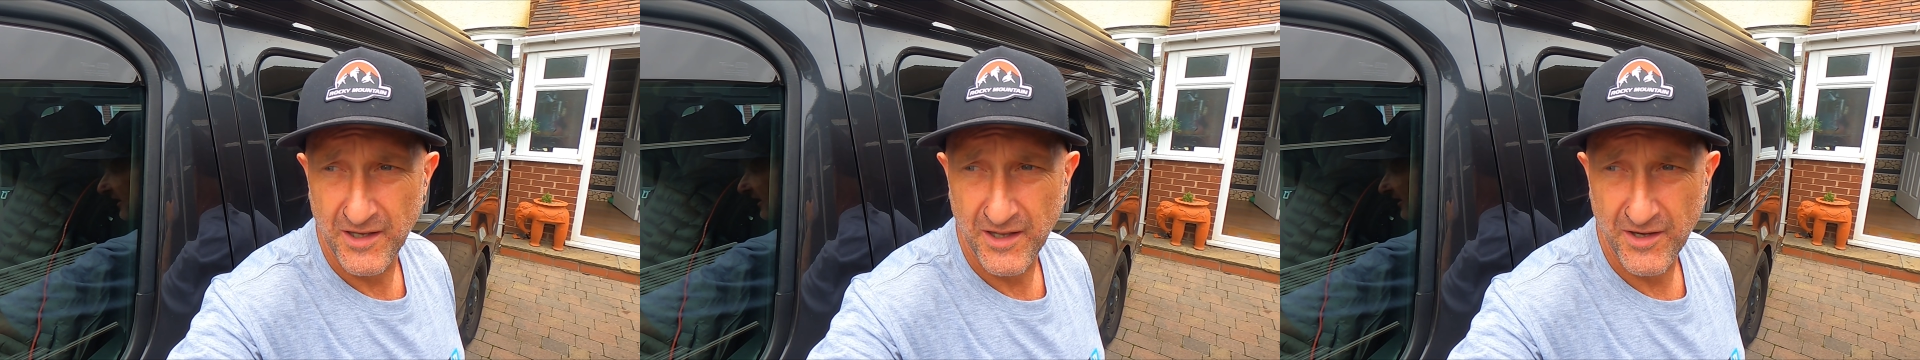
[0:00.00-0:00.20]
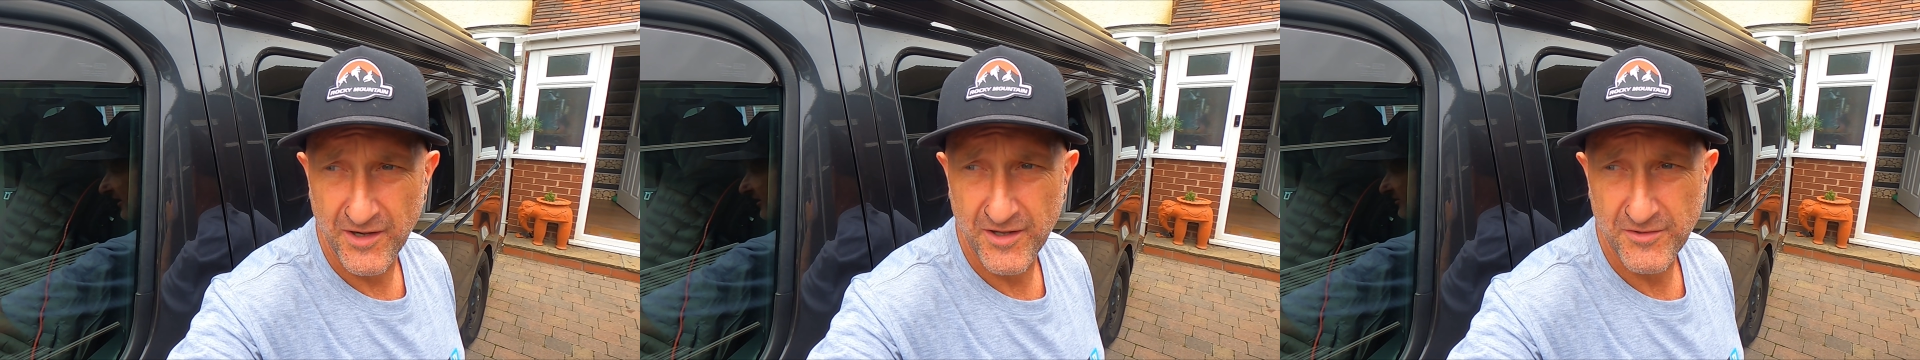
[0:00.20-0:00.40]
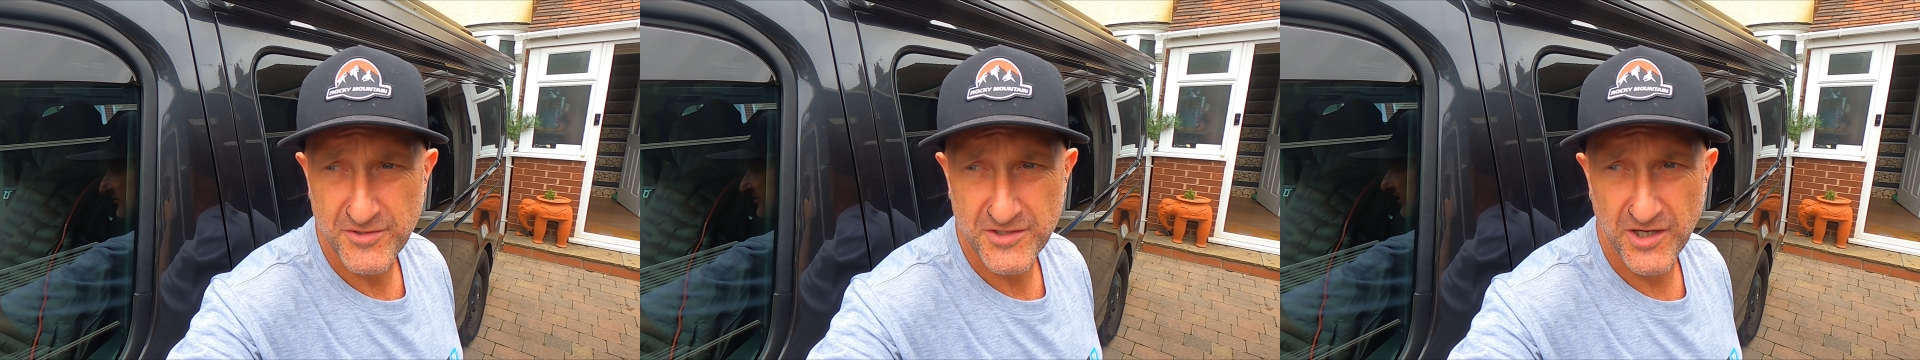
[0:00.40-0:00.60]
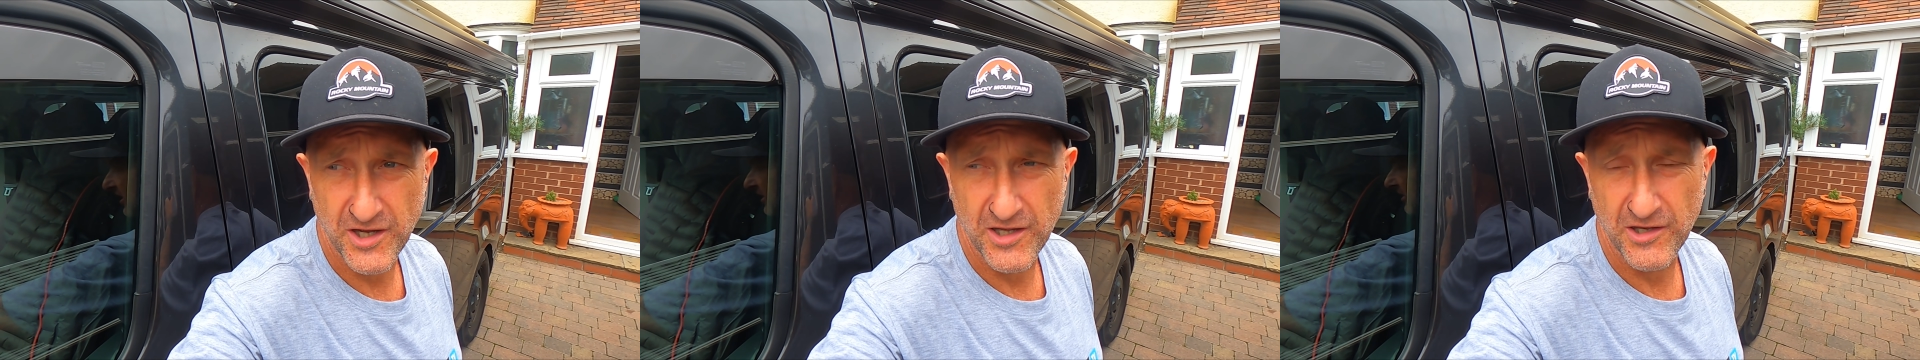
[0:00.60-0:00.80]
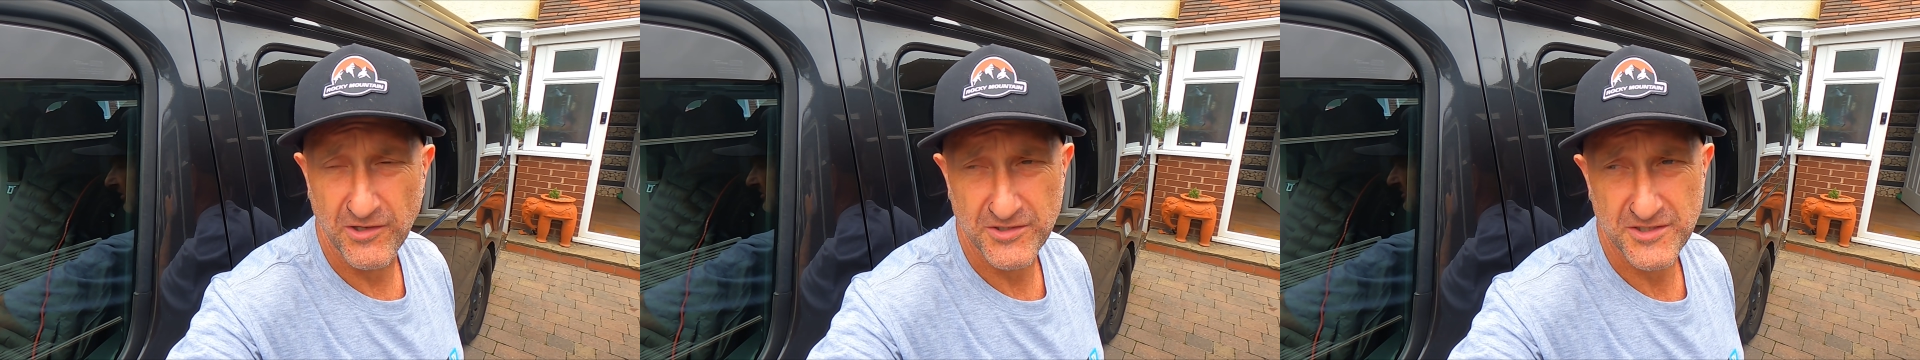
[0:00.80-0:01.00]
and I know Si
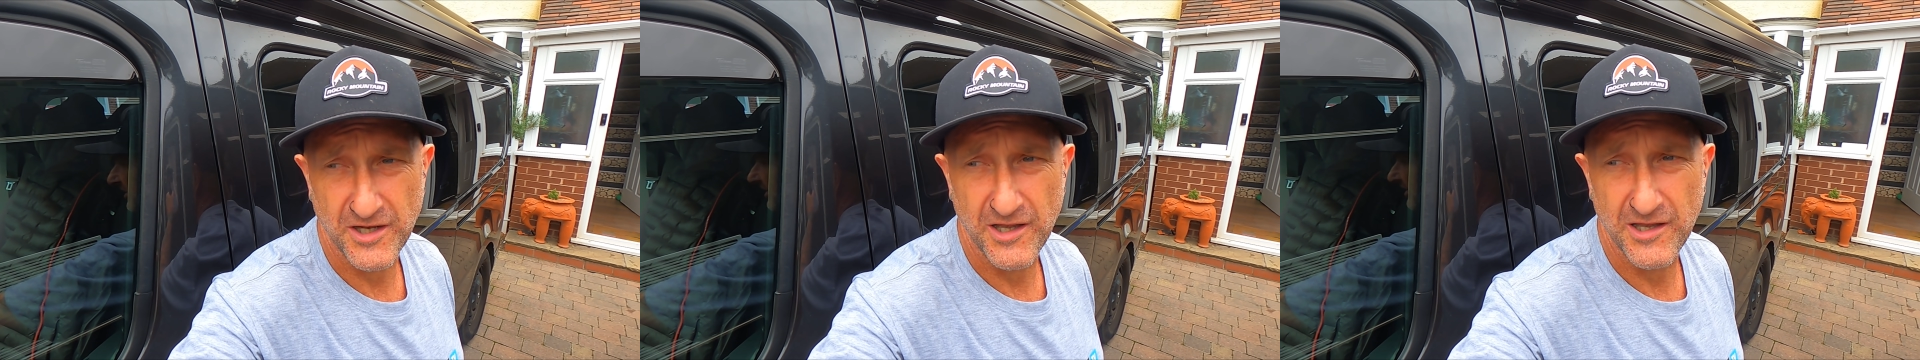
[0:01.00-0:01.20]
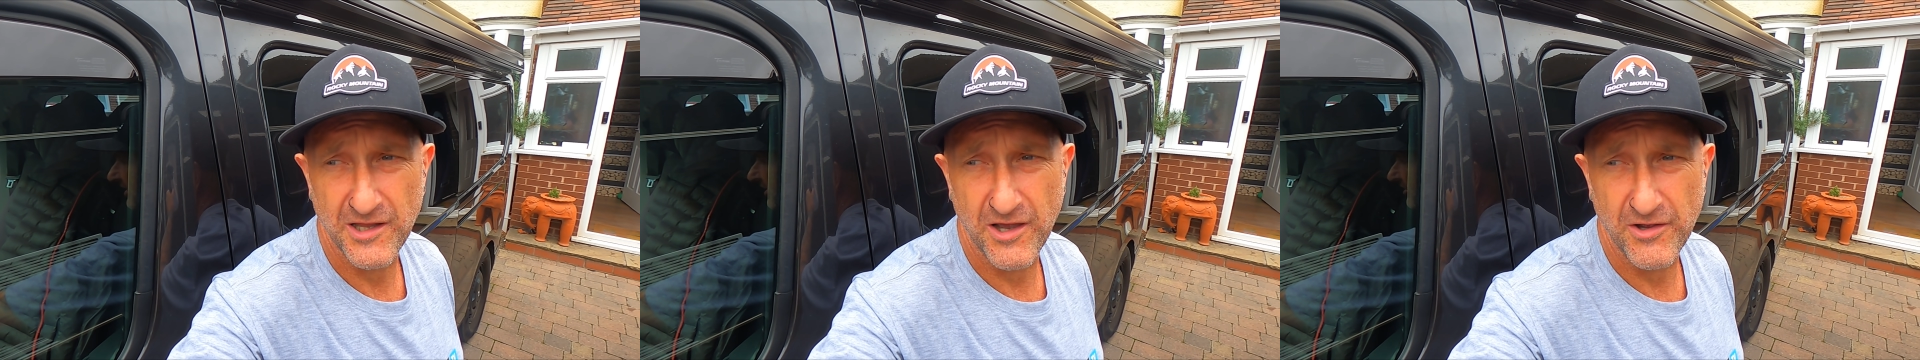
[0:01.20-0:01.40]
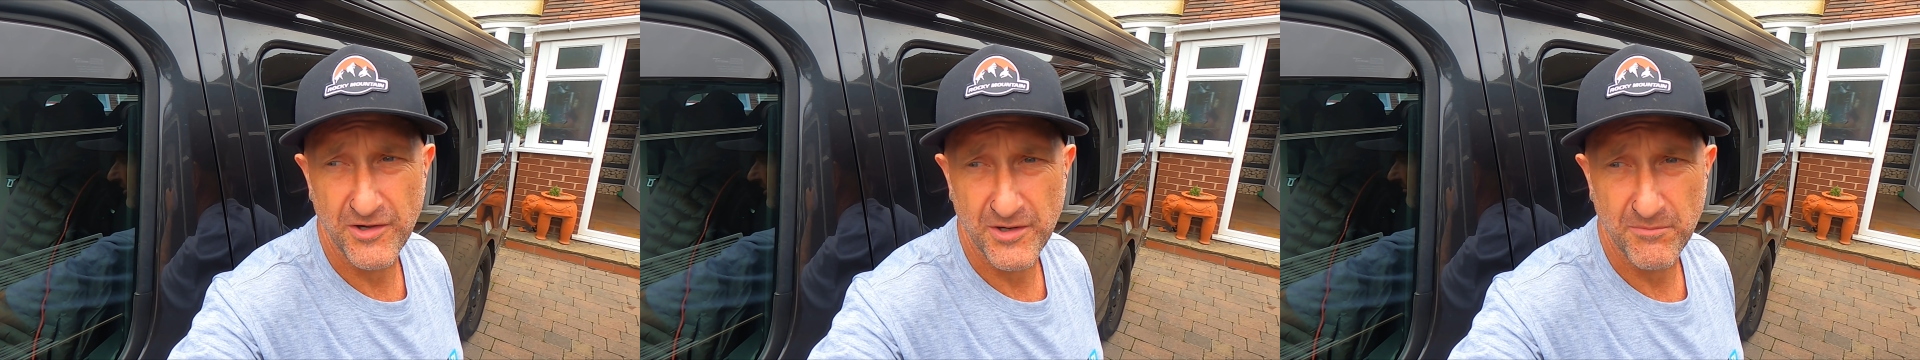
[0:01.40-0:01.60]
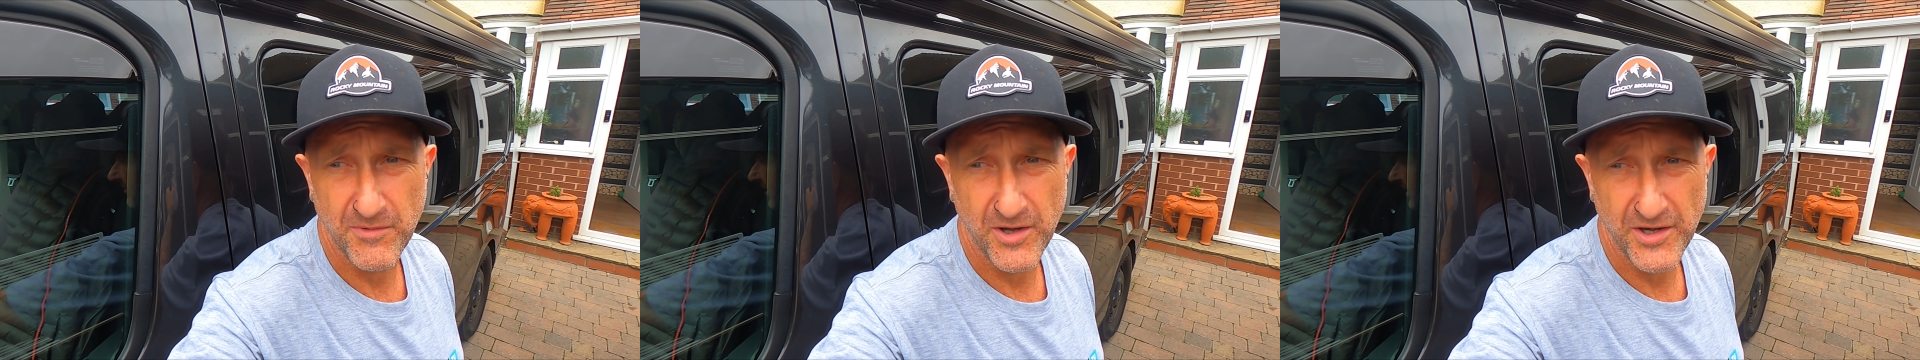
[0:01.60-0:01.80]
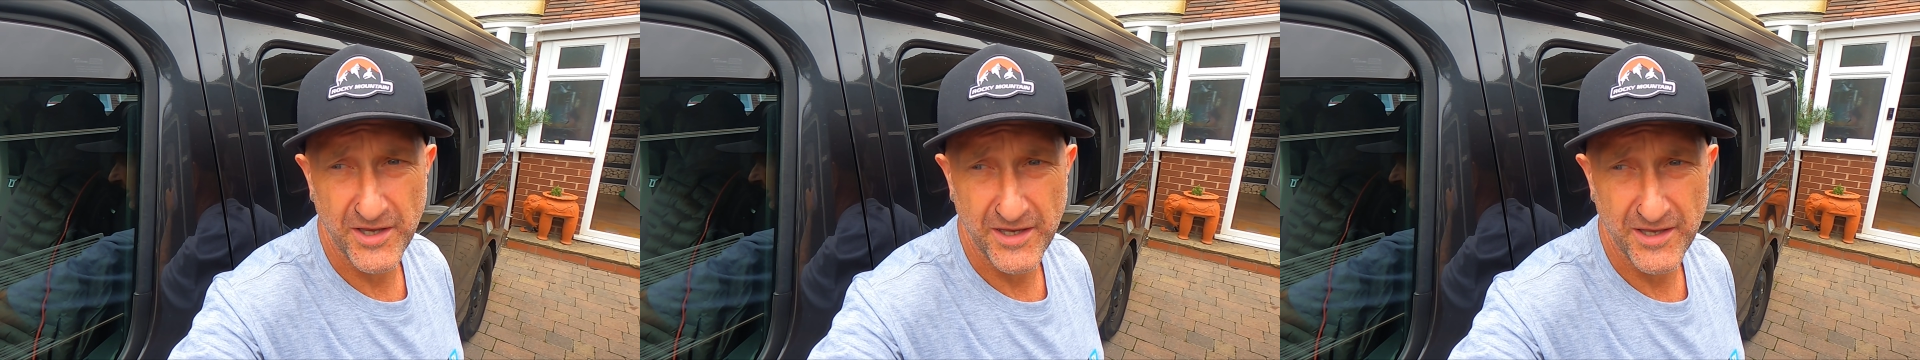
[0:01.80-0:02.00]
lost a load of
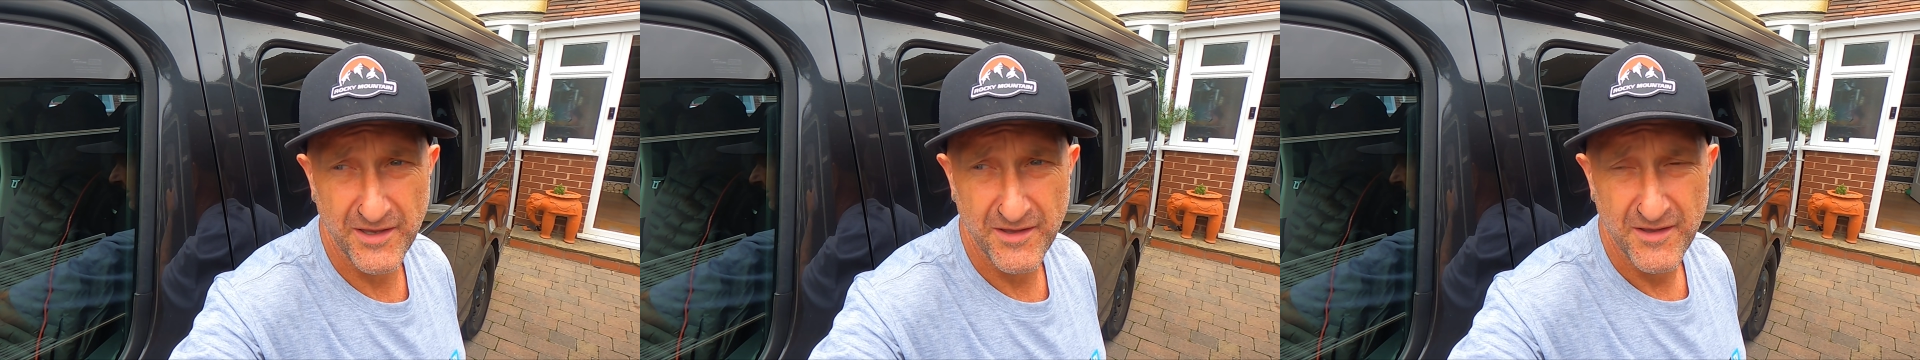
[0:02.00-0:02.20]
money